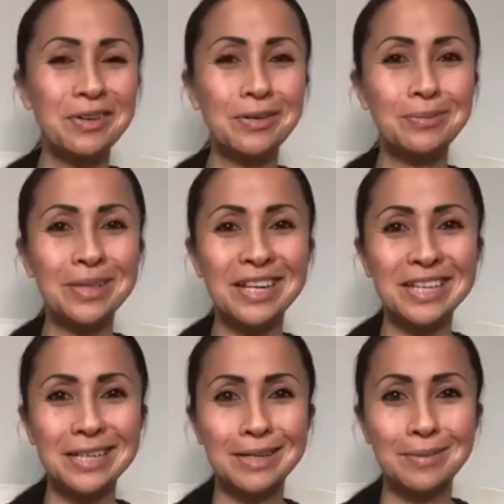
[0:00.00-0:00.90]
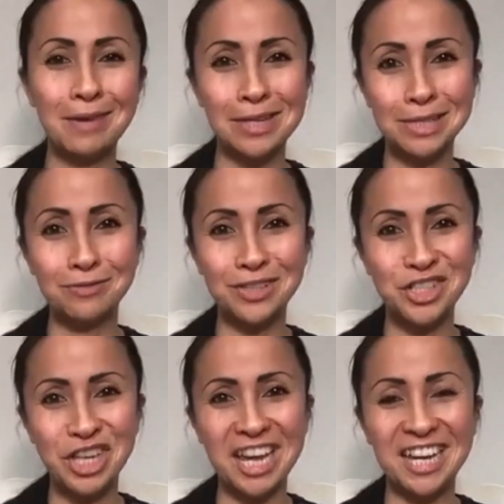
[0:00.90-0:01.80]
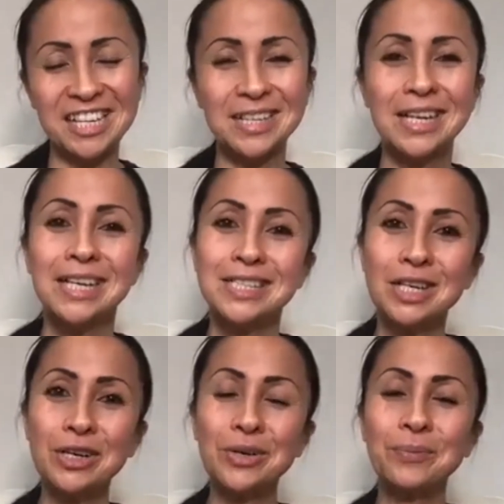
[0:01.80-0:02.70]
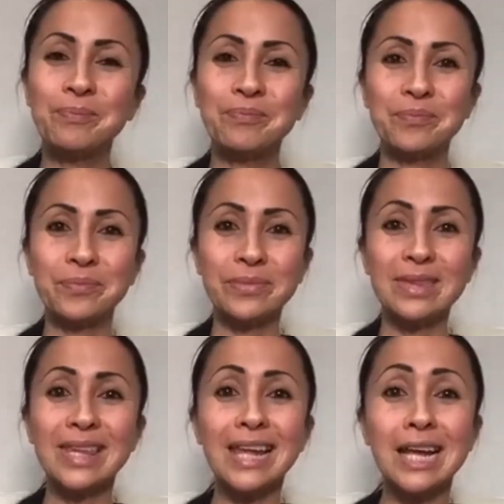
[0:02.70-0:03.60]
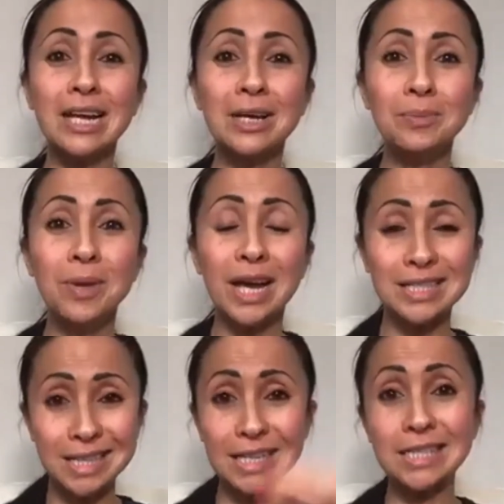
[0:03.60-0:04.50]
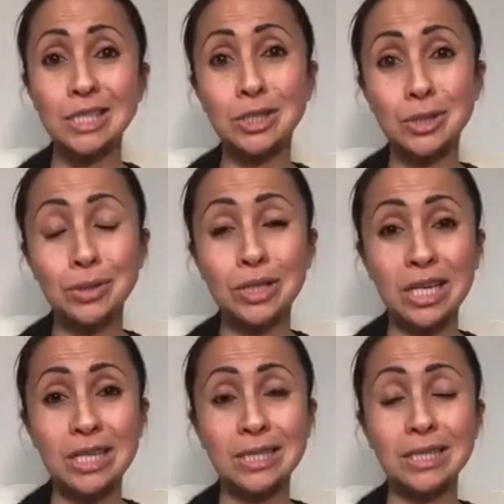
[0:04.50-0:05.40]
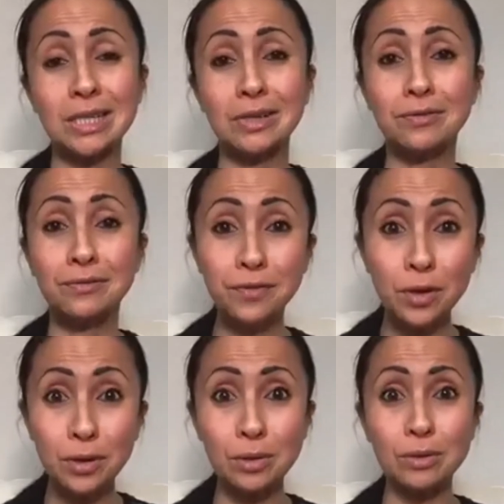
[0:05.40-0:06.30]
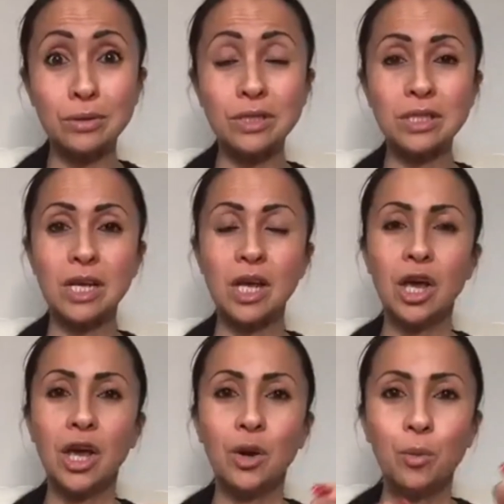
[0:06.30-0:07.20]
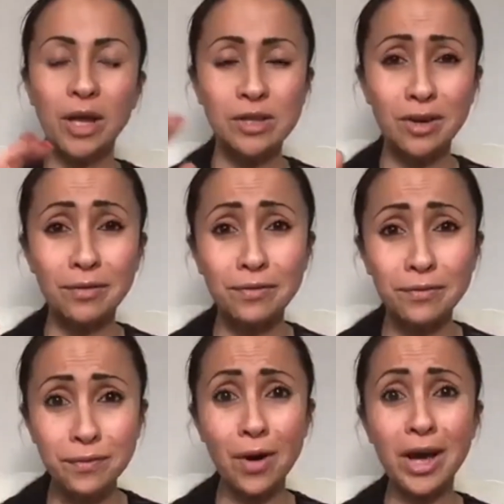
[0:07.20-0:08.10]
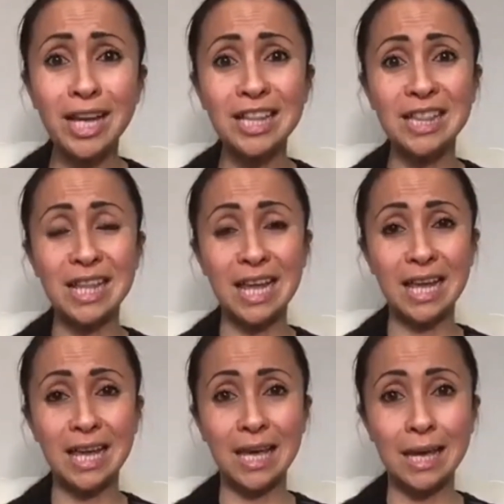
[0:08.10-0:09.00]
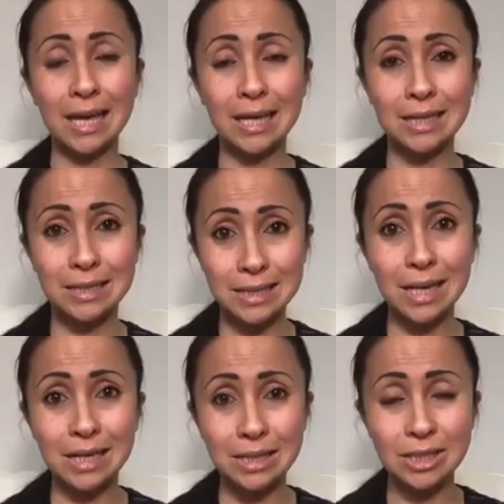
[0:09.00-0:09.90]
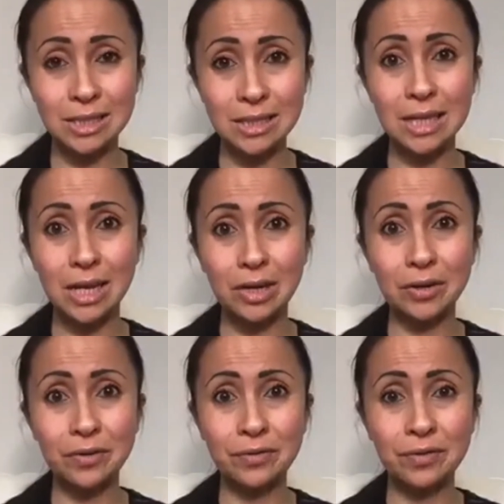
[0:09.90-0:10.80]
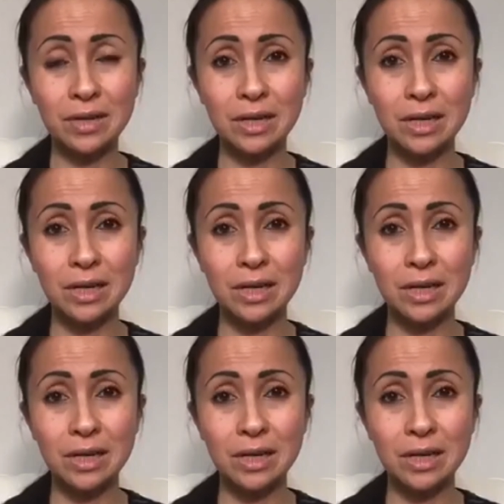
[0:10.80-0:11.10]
from like um, having some fresh air. So um, addicted to these foods. When you finally say to yourself,